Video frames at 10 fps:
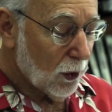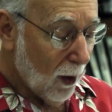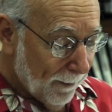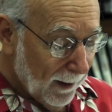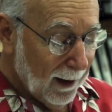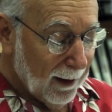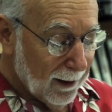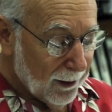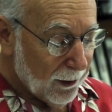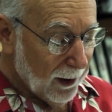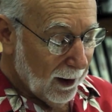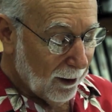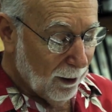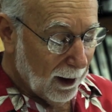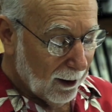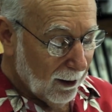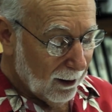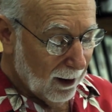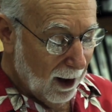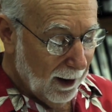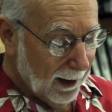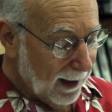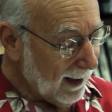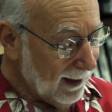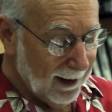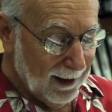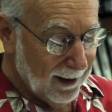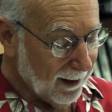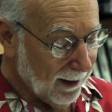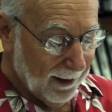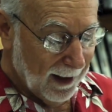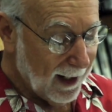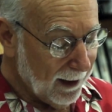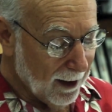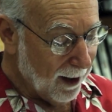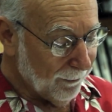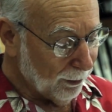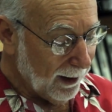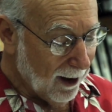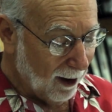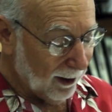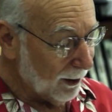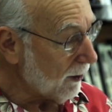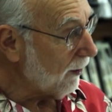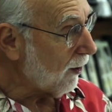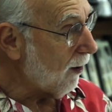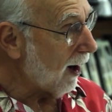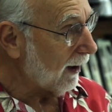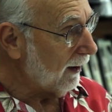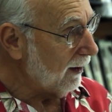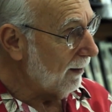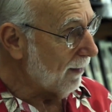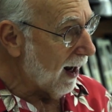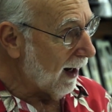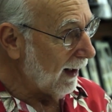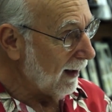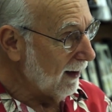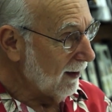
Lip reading: Sharpening is critical on any knife, regardless of the quality you buy.